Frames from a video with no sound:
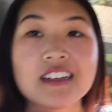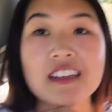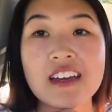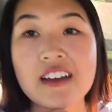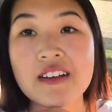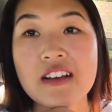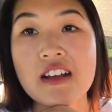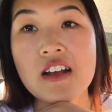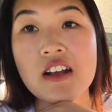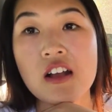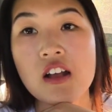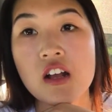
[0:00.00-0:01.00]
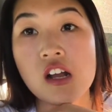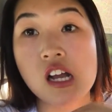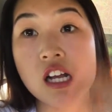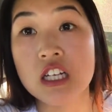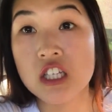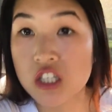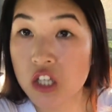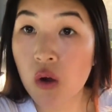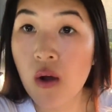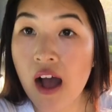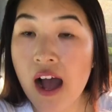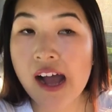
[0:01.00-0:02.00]
Yeah. it's
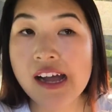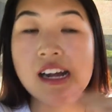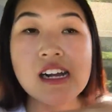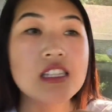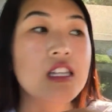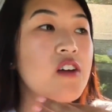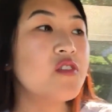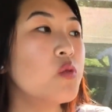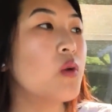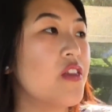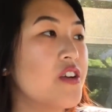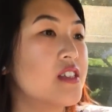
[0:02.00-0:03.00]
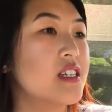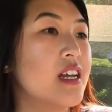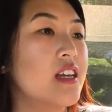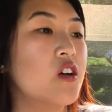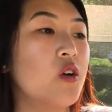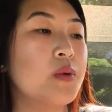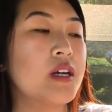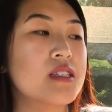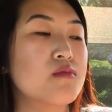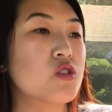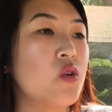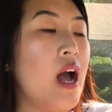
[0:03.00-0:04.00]
so hot. I love the weather today though because
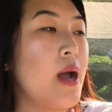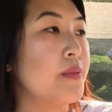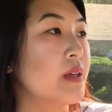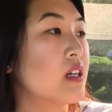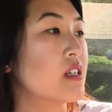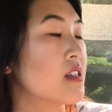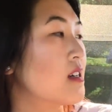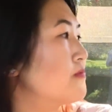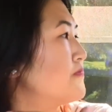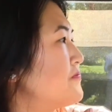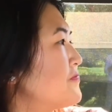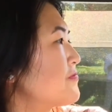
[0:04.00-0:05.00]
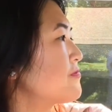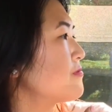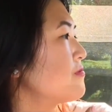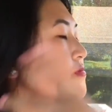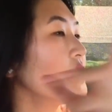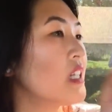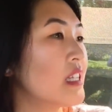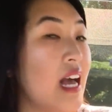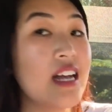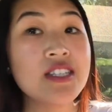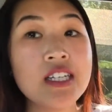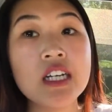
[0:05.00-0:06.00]
I'm so happy because um
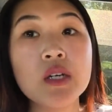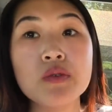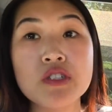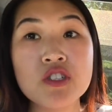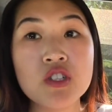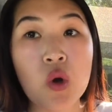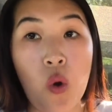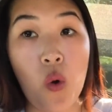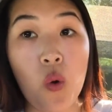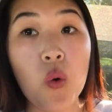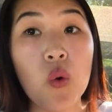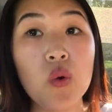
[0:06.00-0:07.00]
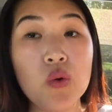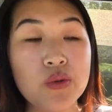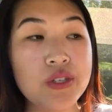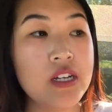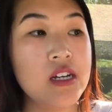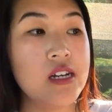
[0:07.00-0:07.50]
last year it was cold.